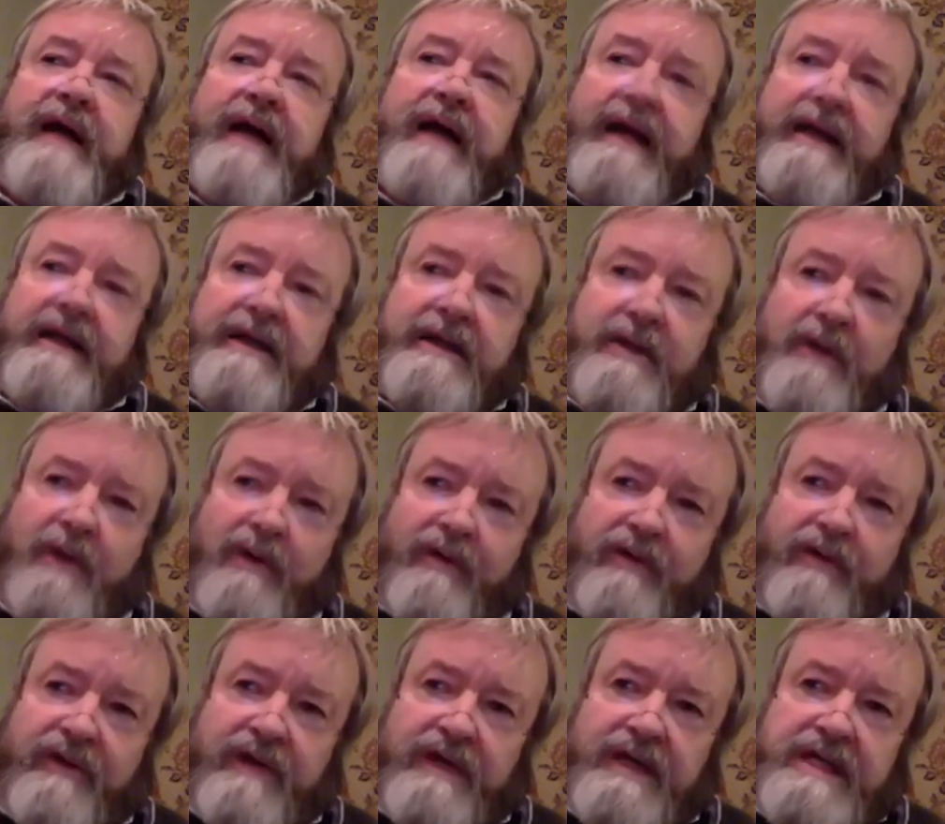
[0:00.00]
and it
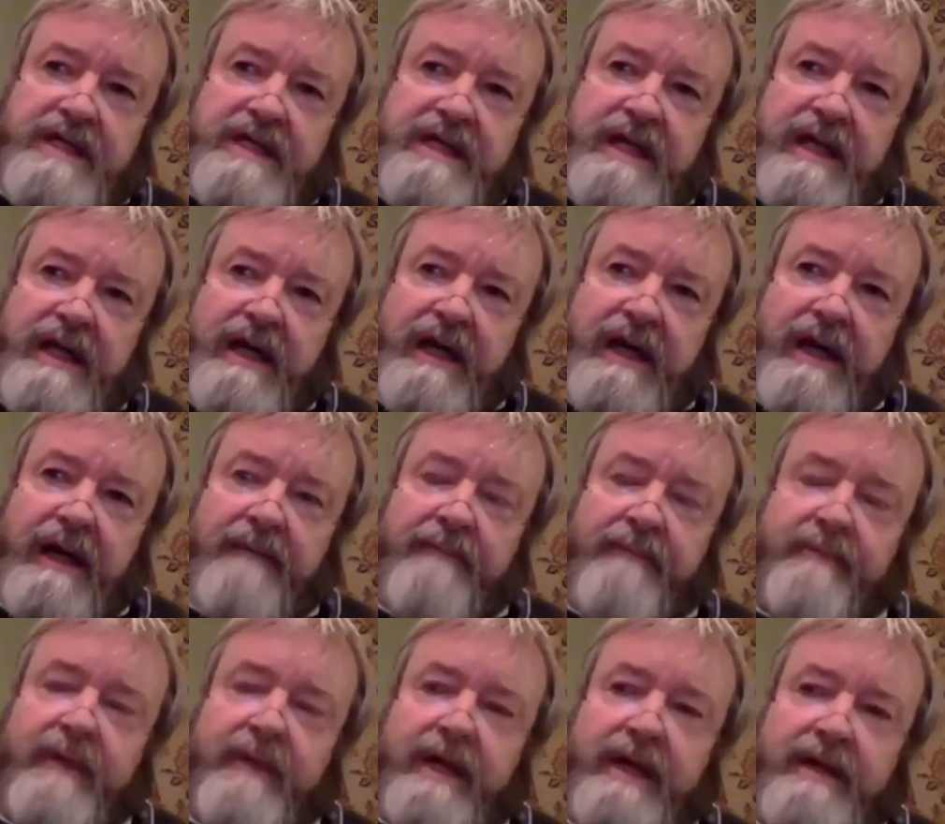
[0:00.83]
offers
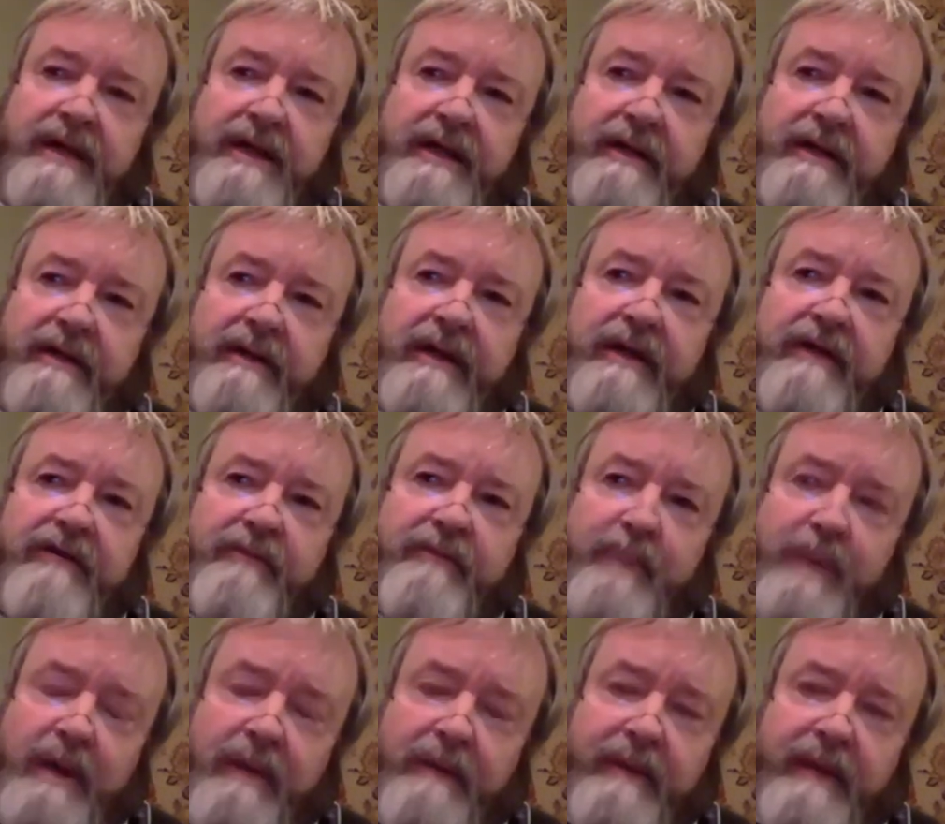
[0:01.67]
a degree
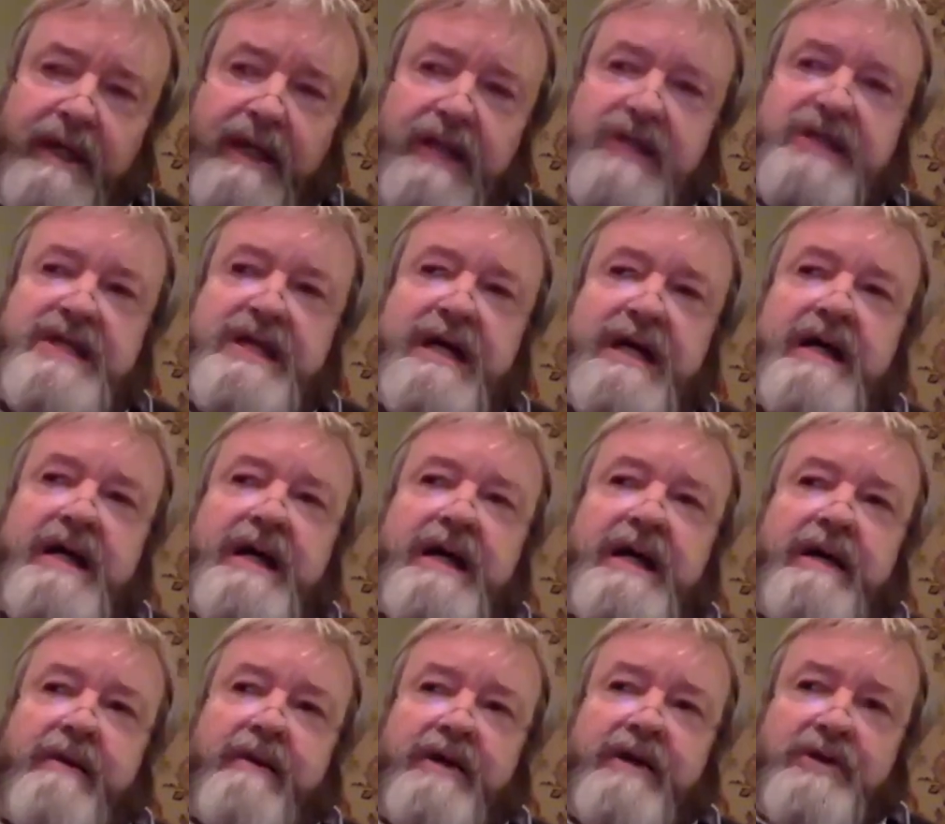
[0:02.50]
of permanence,
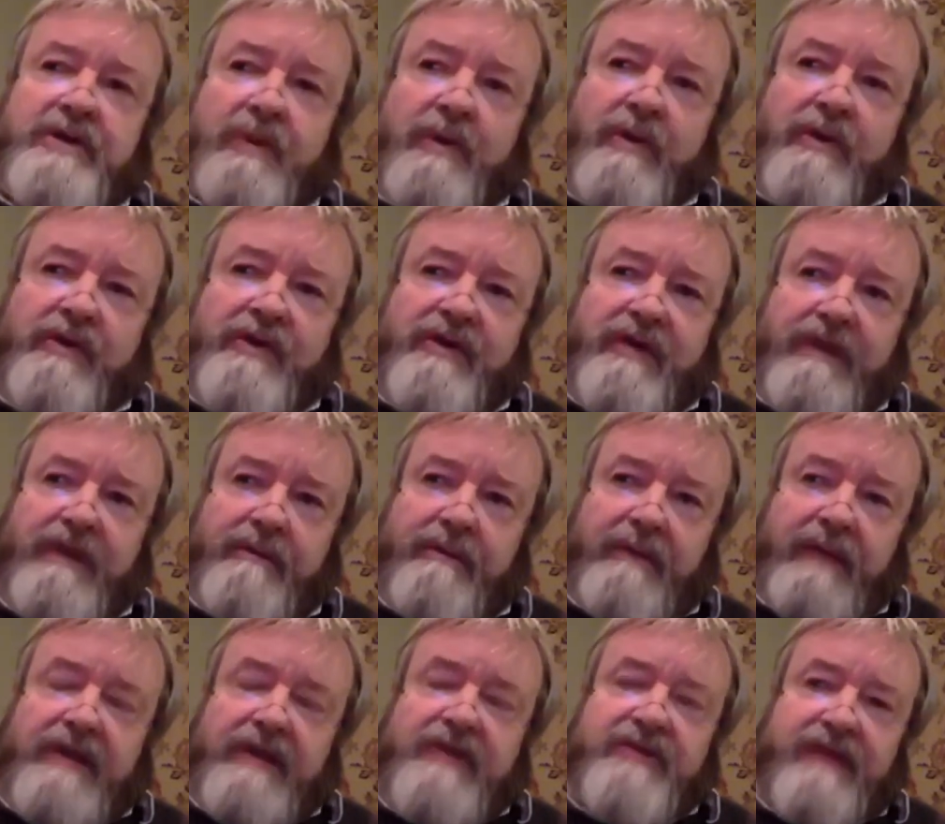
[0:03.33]
which also
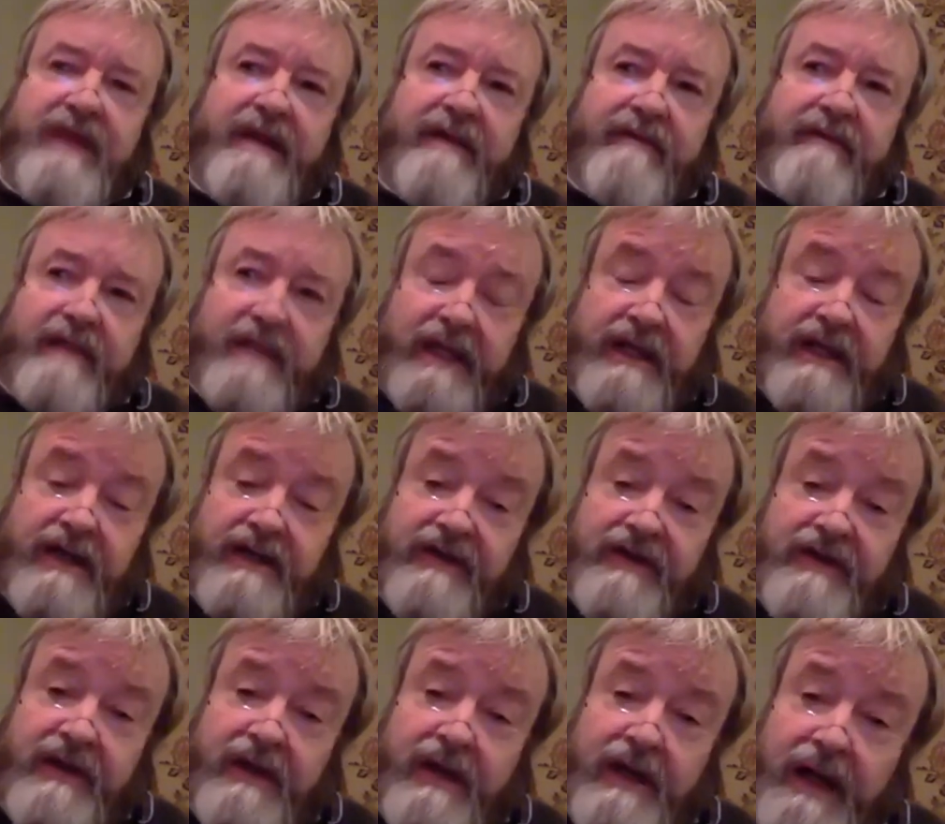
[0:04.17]
means that everything
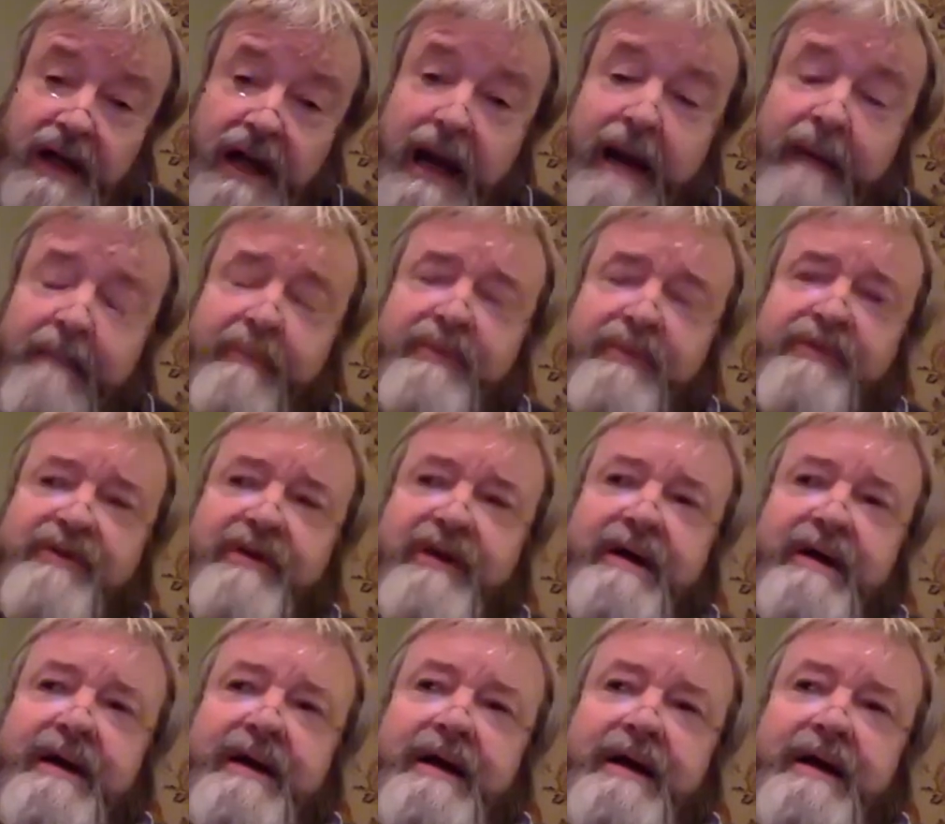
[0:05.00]
doesn't collapse